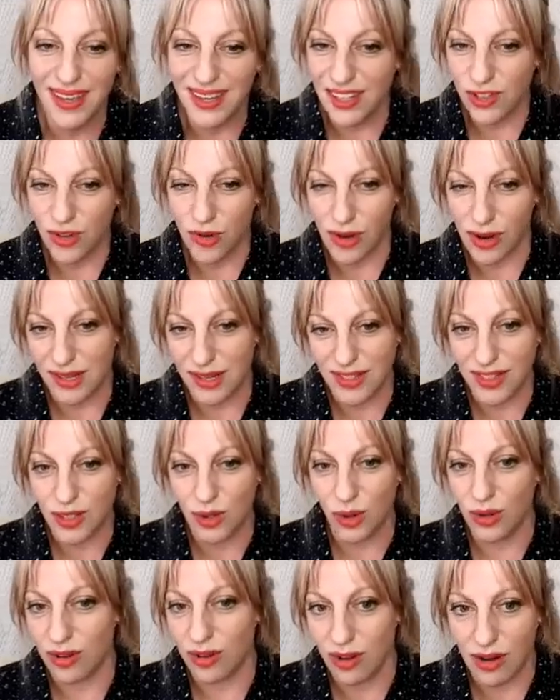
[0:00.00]
During a
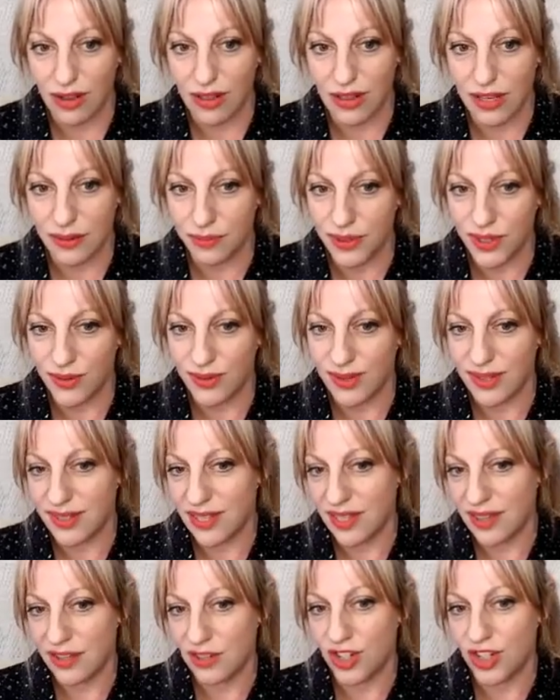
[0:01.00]
solar eclipse, you can see
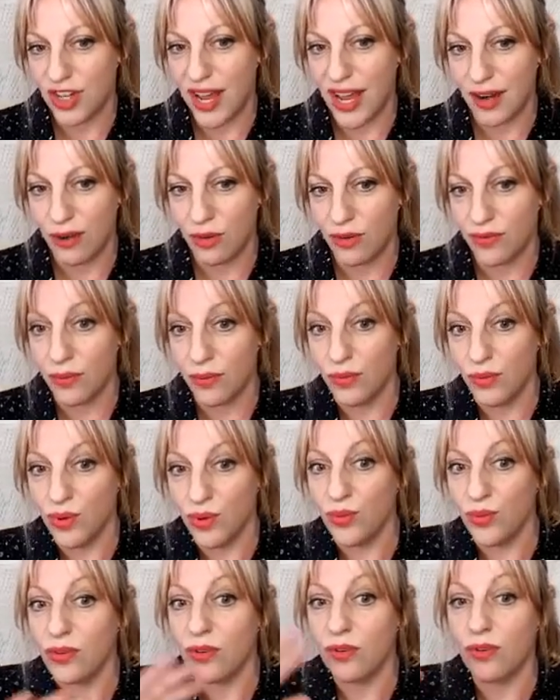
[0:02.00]
the shadow of the
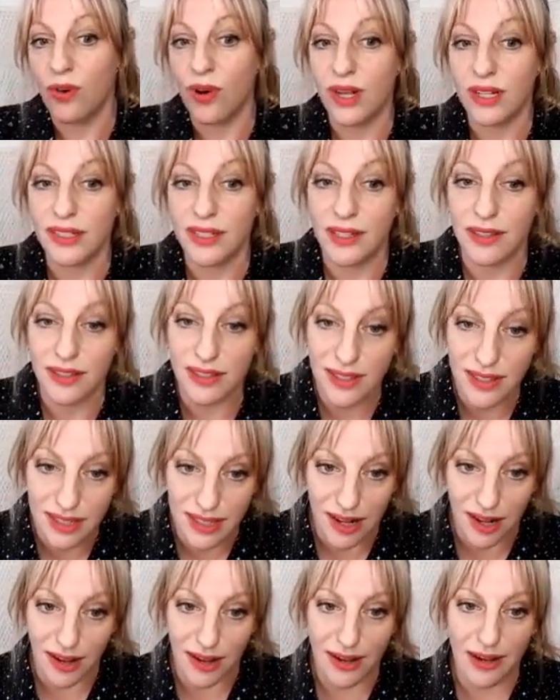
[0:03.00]
moon crossing the
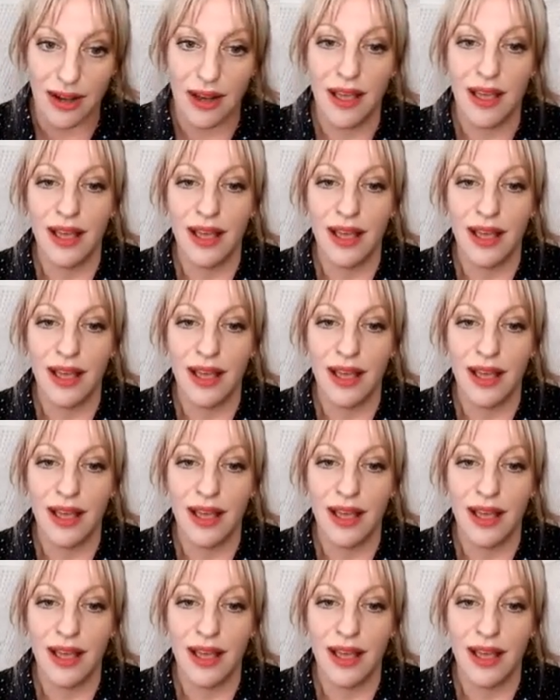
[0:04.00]
sun.